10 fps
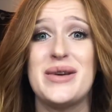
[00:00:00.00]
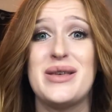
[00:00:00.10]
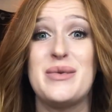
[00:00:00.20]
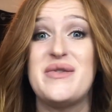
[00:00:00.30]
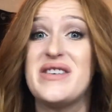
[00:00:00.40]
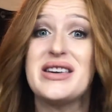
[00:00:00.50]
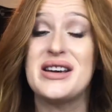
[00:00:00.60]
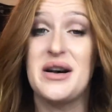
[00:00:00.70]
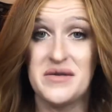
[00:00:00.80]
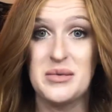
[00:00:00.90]
with
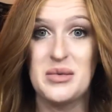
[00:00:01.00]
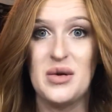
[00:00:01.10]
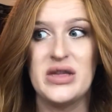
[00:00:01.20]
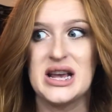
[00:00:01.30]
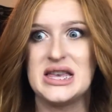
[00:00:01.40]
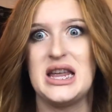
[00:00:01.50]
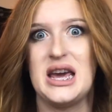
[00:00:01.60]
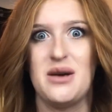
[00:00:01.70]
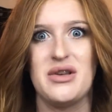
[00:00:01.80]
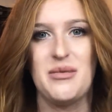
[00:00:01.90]
feeling comfortable and like
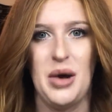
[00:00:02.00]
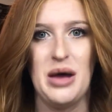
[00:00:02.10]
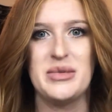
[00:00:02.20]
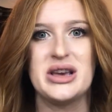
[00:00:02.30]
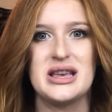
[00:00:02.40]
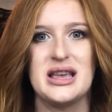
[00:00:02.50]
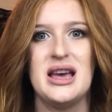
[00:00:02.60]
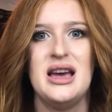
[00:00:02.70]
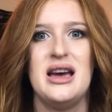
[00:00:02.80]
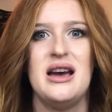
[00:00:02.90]
staying in one spot because
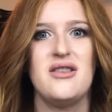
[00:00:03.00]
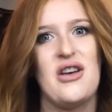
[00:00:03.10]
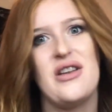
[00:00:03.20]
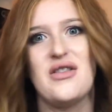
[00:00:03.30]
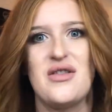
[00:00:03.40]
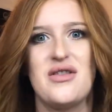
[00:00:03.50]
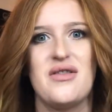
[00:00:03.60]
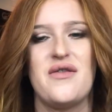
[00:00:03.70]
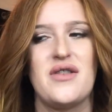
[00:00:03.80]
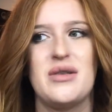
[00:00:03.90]
a change
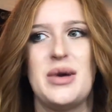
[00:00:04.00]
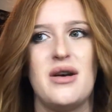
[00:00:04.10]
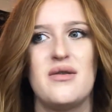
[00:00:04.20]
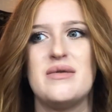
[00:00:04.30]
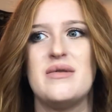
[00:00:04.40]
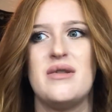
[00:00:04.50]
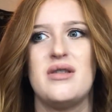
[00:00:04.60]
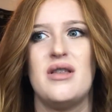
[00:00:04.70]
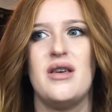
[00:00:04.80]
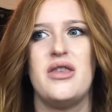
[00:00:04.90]
freaks me out, and
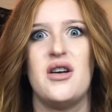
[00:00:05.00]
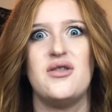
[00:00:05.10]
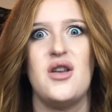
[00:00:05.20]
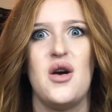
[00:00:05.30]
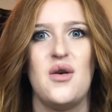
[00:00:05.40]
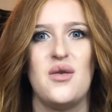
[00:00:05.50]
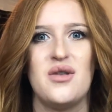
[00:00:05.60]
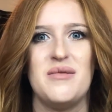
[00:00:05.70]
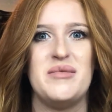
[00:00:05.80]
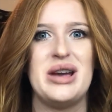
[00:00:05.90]
the
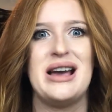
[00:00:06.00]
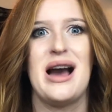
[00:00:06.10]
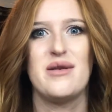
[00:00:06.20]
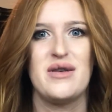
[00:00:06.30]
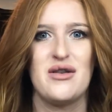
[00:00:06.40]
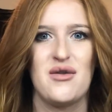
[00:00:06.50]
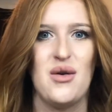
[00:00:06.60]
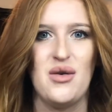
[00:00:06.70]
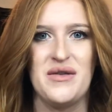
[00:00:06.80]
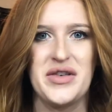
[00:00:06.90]
unknown and being out of
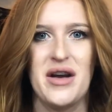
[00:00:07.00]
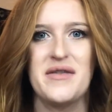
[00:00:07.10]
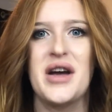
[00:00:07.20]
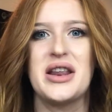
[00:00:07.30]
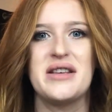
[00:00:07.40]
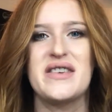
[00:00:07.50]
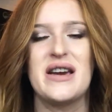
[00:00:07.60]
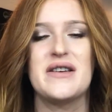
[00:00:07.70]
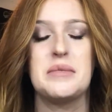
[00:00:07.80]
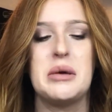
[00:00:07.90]
control of stuff kind of
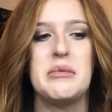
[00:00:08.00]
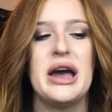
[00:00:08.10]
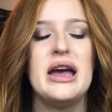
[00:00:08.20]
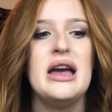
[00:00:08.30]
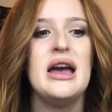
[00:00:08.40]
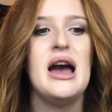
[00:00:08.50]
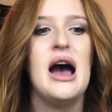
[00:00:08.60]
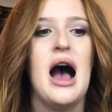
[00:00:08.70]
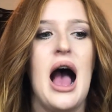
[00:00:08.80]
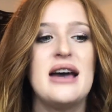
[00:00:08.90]
scares me. But
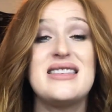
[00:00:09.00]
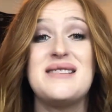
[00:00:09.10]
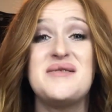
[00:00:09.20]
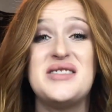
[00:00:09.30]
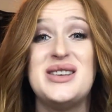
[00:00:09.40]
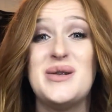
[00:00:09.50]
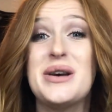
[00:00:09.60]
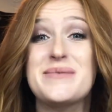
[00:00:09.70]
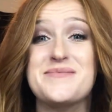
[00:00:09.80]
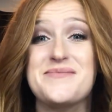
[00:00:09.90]
I think I'm gonna do
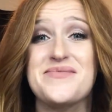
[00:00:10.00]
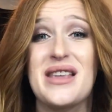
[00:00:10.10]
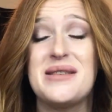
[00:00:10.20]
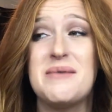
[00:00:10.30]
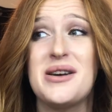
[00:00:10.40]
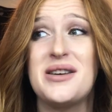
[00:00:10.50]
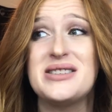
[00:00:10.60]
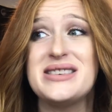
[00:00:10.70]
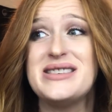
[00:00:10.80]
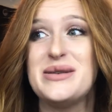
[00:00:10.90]
it. I'm
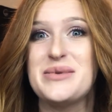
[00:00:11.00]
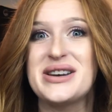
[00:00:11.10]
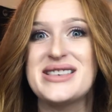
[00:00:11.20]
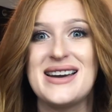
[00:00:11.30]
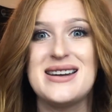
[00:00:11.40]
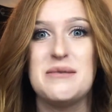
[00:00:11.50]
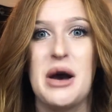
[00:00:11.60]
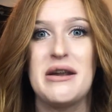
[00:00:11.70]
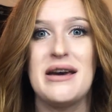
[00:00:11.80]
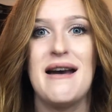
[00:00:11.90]
honestly super excited
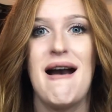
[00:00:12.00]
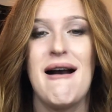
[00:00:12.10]
about it.